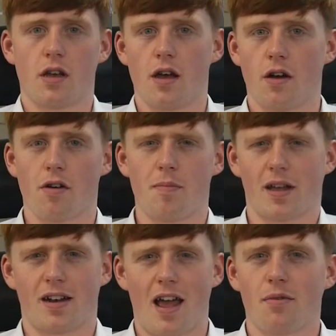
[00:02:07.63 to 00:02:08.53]
or a
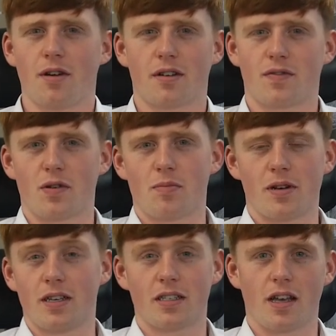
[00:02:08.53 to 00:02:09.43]
bigger network of
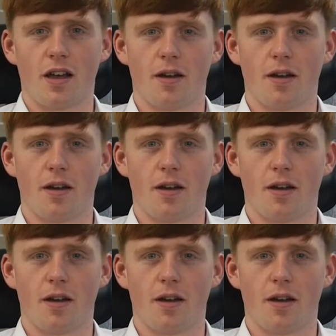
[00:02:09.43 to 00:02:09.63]
companies.